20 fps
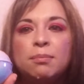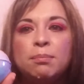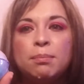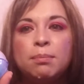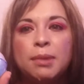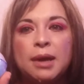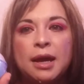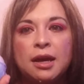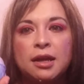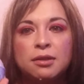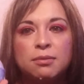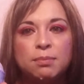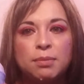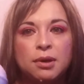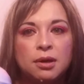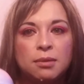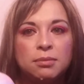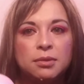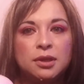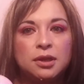the bath
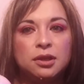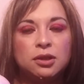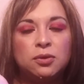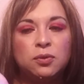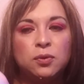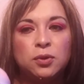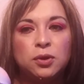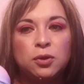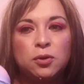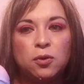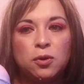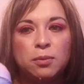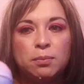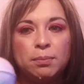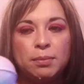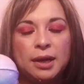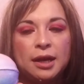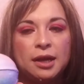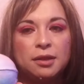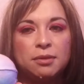bomb, the unicorn
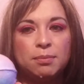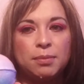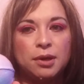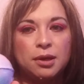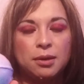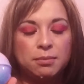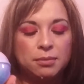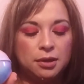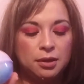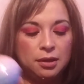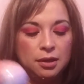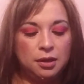bath bomb.